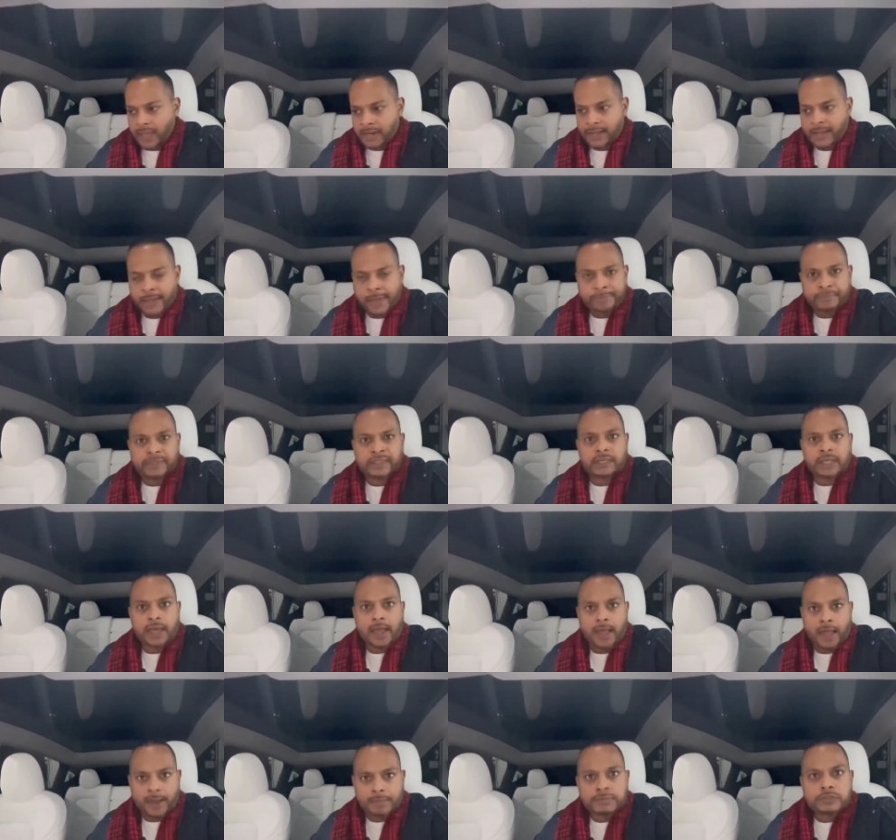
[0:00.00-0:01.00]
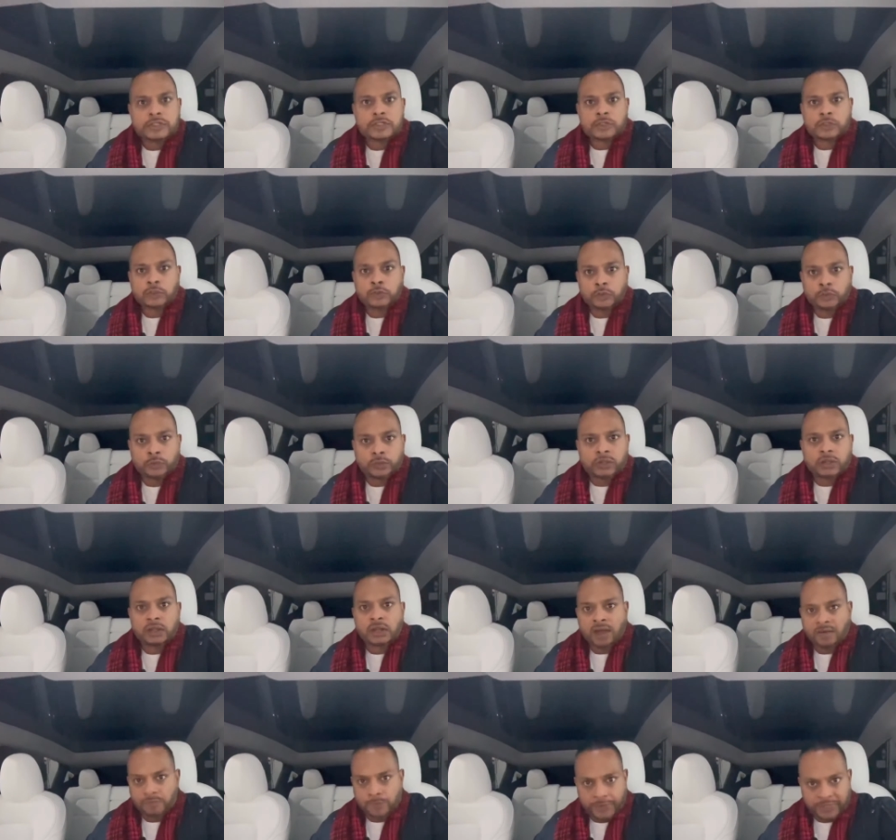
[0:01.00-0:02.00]
and I am in absolute
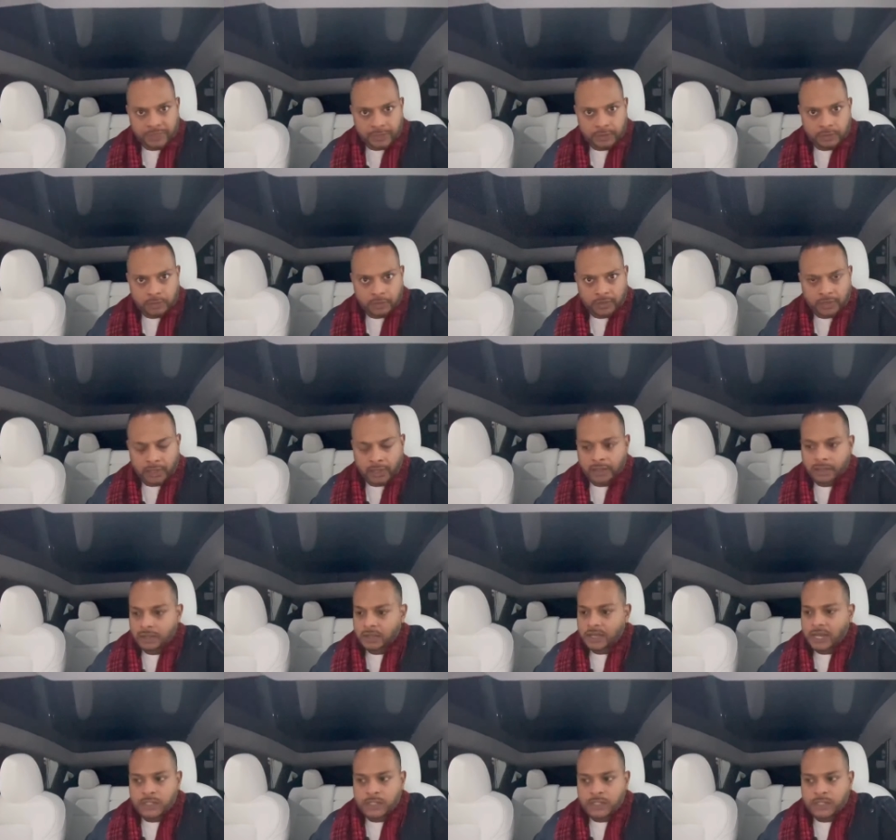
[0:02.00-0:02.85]
love with it, okay?